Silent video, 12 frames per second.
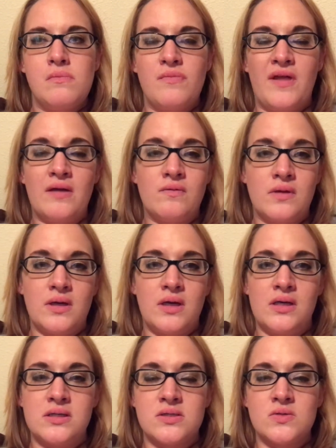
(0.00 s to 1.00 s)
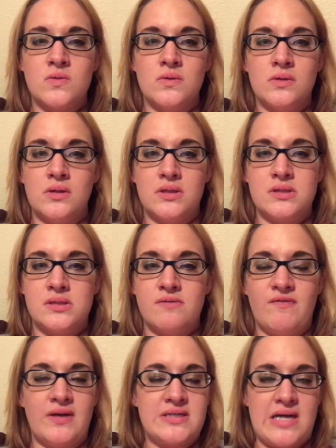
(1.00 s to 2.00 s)
Thankfully, his school is
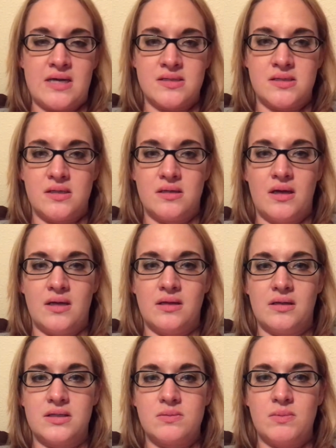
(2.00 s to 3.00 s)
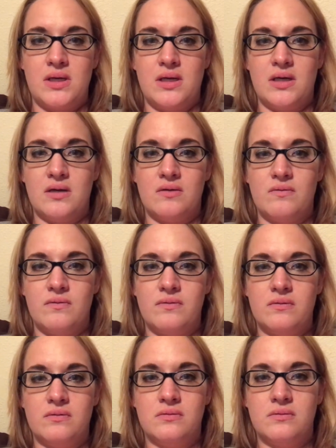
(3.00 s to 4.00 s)
fantastic and lets me give
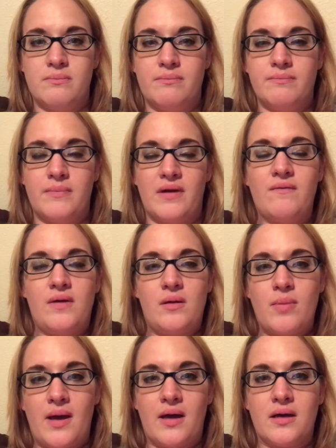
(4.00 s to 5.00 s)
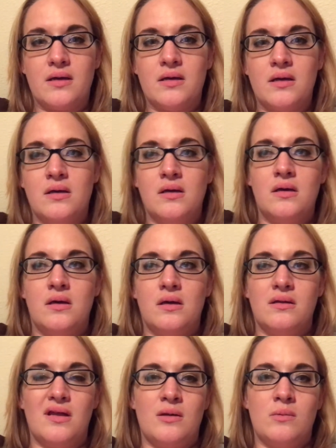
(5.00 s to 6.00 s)
my feedback,
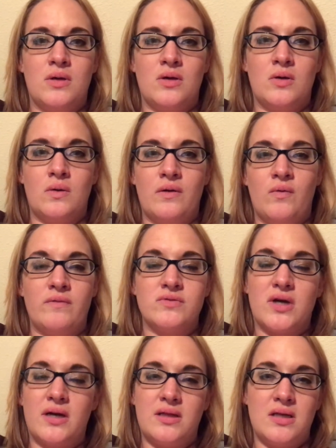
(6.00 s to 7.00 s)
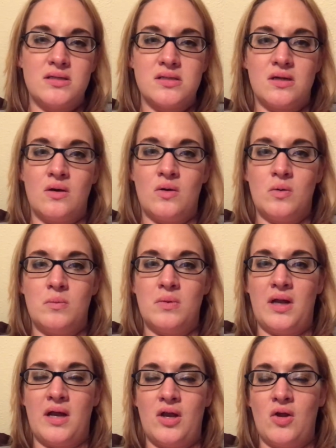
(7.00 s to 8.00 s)
let him know if we've tried things at home
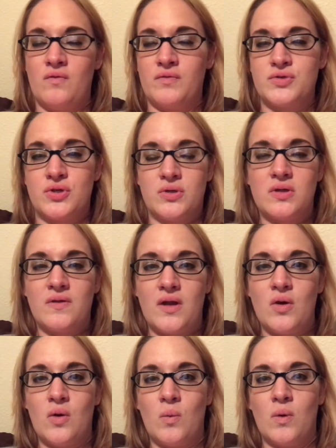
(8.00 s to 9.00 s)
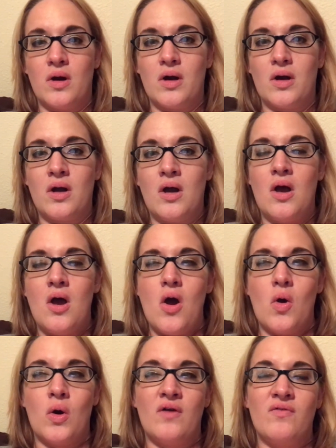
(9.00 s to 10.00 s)
and I know for sure that they don't work,
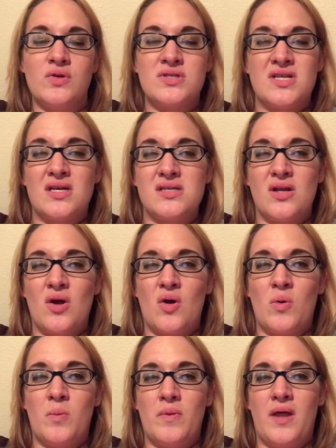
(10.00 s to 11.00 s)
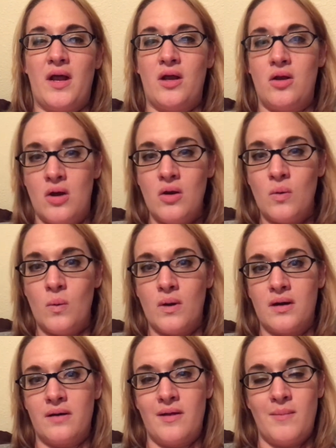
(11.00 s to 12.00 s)
or if there's things at home that I know
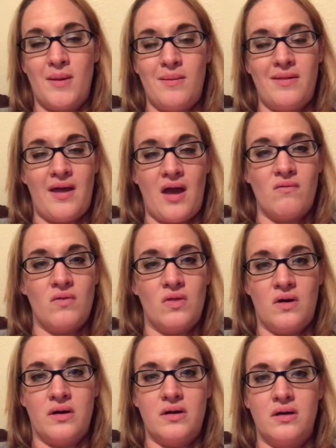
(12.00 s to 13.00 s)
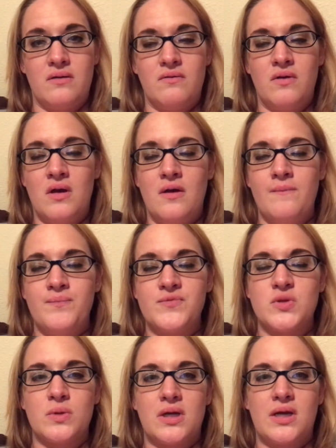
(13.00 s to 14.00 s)
work that maybe they haven't thought of.
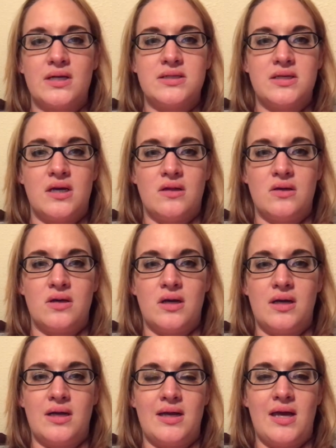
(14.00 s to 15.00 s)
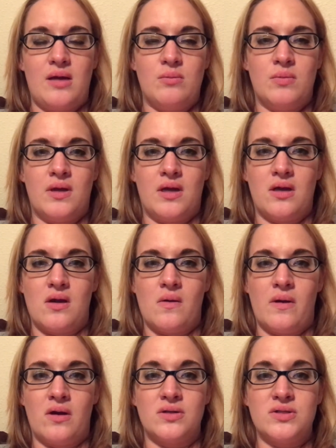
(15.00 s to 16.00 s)
So we're going to get together and get a game plan
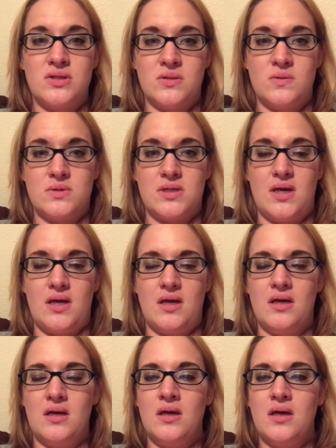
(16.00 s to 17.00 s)
going on Tuesday.